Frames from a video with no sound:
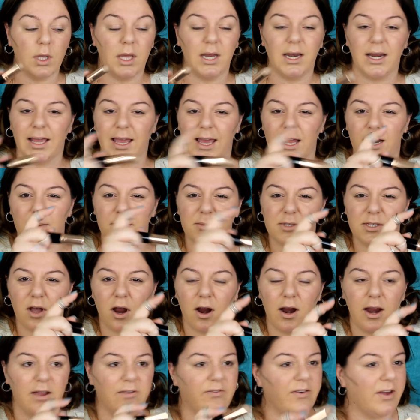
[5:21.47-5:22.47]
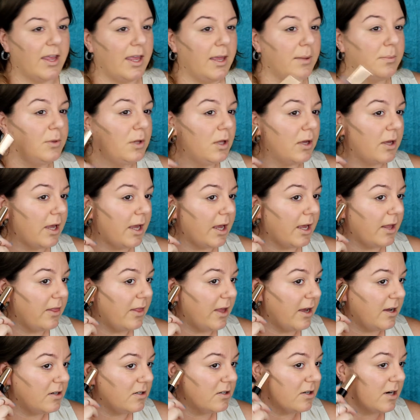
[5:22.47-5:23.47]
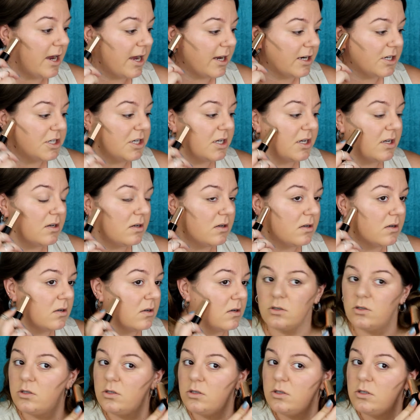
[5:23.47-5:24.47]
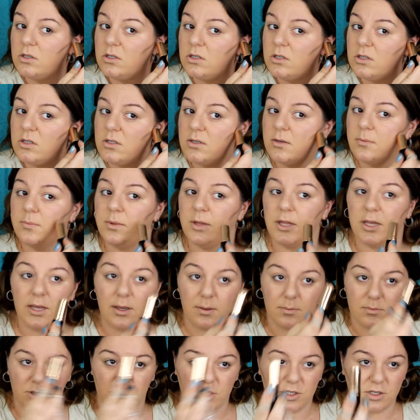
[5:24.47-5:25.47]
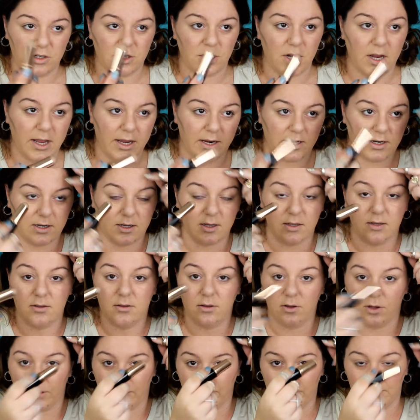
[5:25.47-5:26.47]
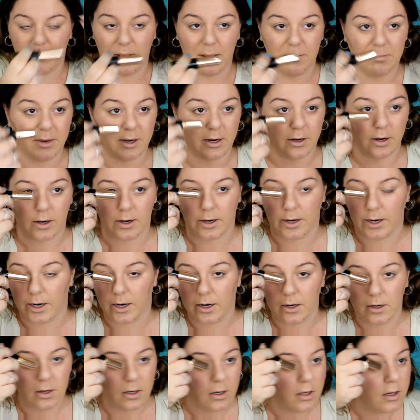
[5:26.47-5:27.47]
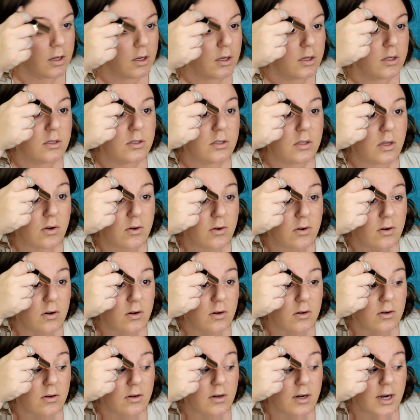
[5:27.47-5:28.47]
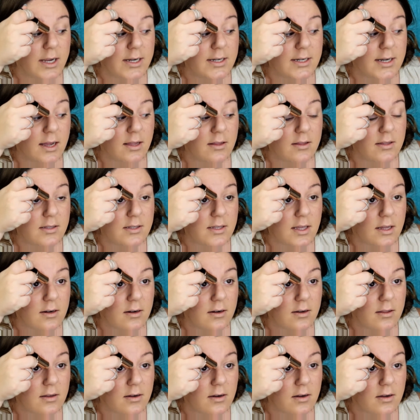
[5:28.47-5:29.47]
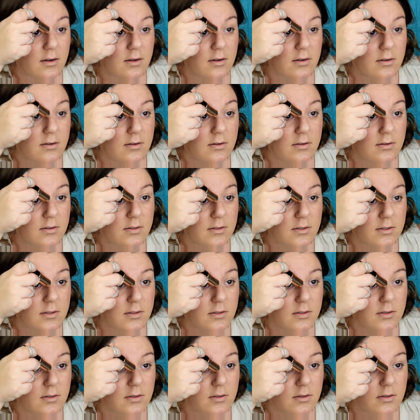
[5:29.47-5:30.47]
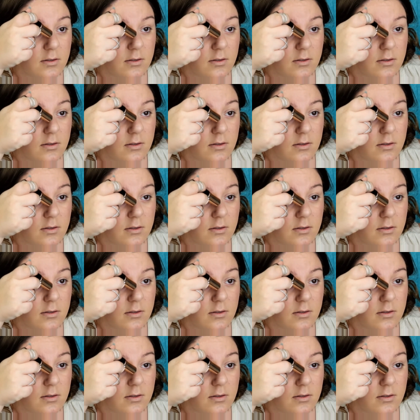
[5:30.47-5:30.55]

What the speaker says: And again, I'm sorry if I keep looking in that direction. Simply, I'm just trying to look in my mirror here. So right down the center of the nose.